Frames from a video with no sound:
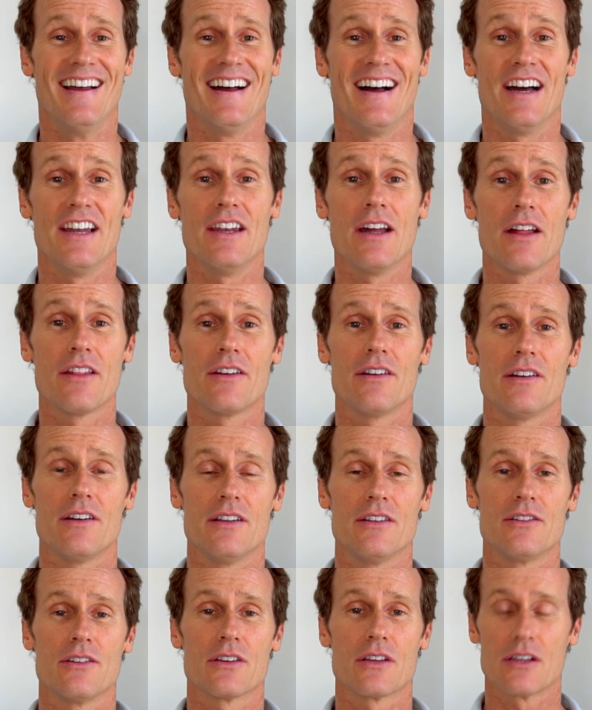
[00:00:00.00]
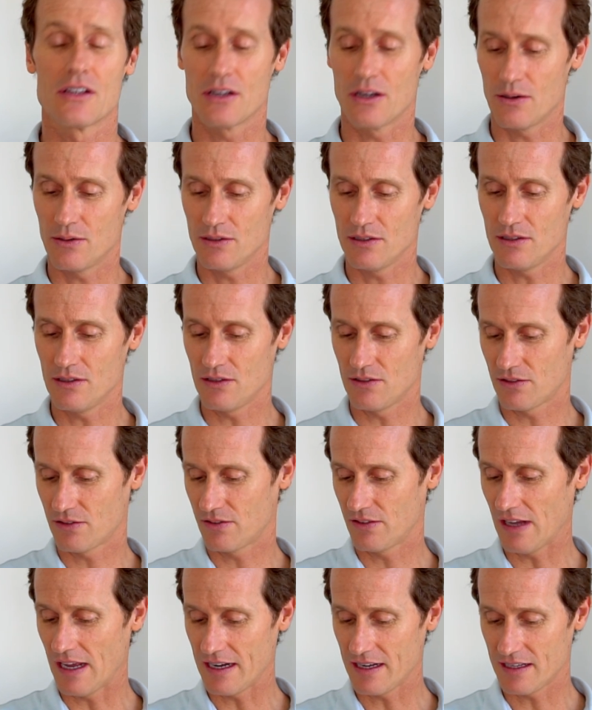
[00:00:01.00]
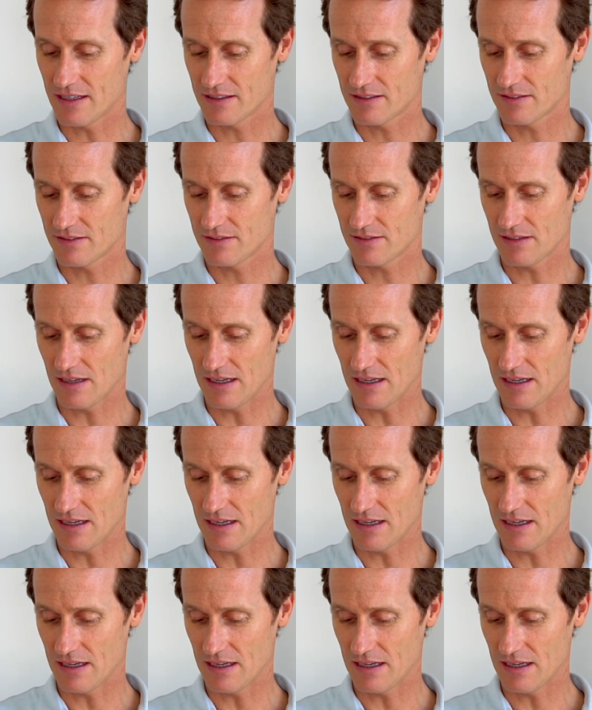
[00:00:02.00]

Another is you can go into your settings